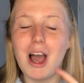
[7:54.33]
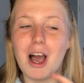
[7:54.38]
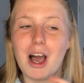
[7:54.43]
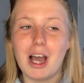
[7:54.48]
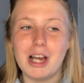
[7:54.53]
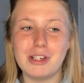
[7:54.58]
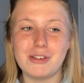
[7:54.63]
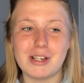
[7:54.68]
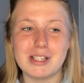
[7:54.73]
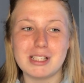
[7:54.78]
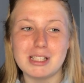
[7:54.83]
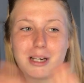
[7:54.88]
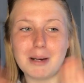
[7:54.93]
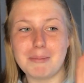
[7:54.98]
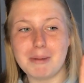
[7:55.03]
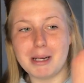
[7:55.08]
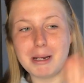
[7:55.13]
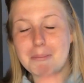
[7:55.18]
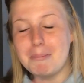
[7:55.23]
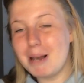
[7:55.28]
I dressed up
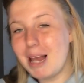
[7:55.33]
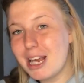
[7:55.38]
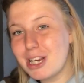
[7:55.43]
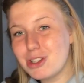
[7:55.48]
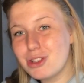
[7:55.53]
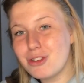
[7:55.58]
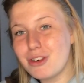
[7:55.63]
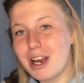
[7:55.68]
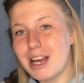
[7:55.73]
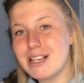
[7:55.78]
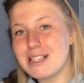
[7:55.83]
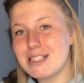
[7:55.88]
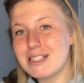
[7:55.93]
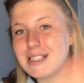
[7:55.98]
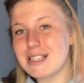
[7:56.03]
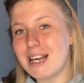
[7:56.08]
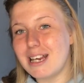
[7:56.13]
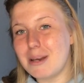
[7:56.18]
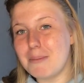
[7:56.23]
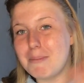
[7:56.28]
in a black
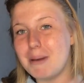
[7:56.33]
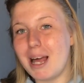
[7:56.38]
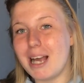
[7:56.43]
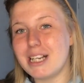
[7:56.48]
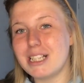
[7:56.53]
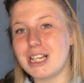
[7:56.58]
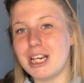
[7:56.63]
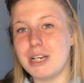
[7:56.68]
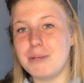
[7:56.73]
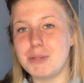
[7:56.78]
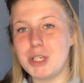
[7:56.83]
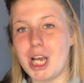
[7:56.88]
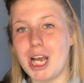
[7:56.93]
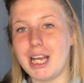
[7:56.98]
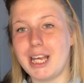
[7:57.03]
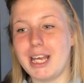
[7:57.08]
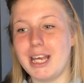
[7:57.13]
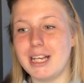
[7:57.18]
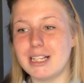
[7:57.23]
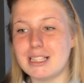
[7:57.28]
dress and a black denim
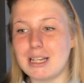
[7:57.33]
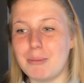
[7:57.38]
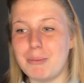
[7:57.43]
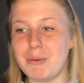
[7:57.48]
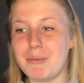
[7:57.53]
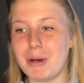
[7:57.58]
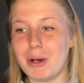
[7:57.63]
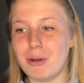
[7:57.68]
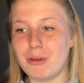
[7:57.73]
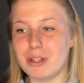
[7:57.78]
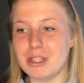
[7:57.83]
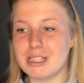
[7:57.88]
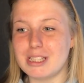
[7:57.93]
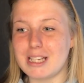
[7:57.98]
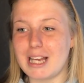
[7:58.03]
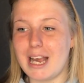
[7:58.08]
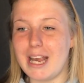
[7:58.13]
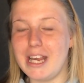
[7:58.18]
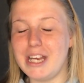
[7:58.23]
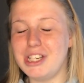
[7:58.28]
jacket and we went on the
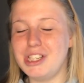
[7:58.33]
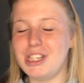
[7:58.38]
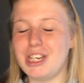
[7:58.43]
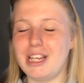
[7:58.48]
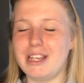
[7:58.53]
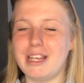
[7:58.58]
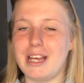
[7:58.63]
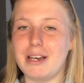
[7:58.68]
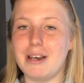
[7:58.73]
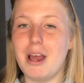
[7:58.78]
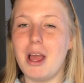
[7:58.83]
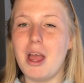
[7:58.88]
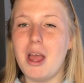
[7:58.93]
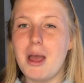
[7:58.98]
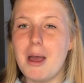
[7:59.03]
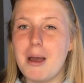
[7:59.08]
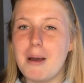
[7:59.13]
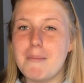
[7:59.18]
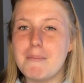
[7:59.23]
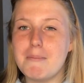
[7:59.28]
stage, and then
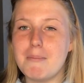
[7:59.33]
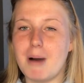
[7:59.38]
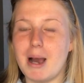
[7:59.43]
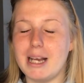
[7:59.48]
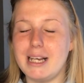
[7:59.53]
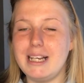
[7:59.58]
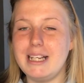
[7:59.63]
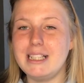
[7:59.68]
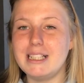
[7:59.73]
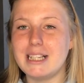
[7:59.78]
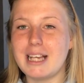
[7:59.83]
my leader